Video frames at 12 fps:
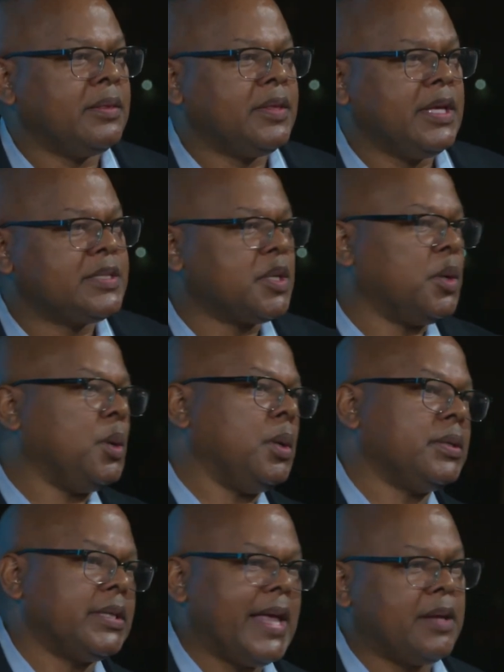These
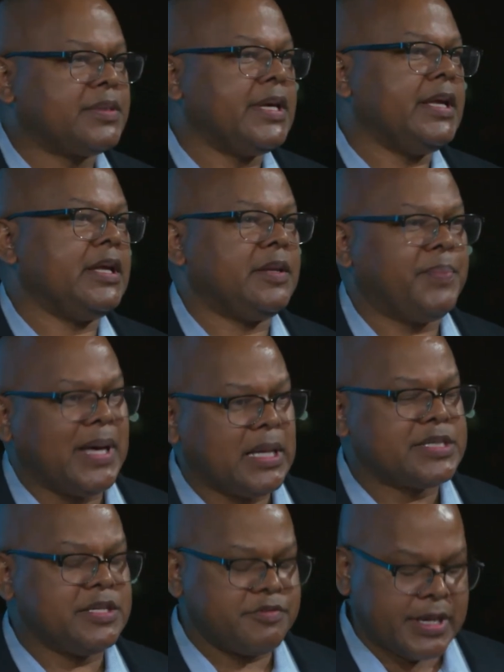old and outdated
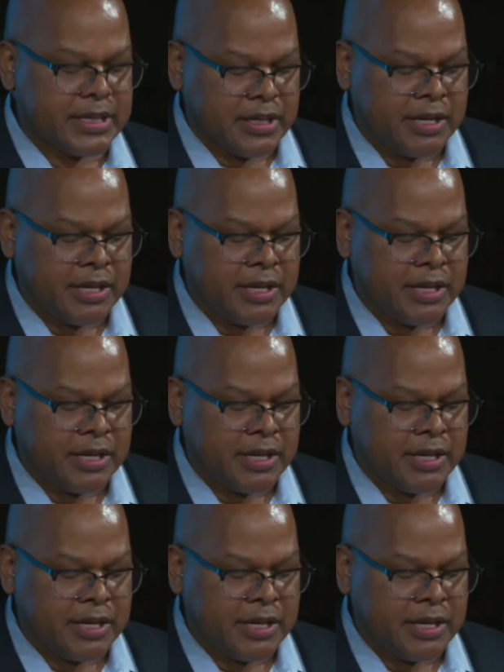policy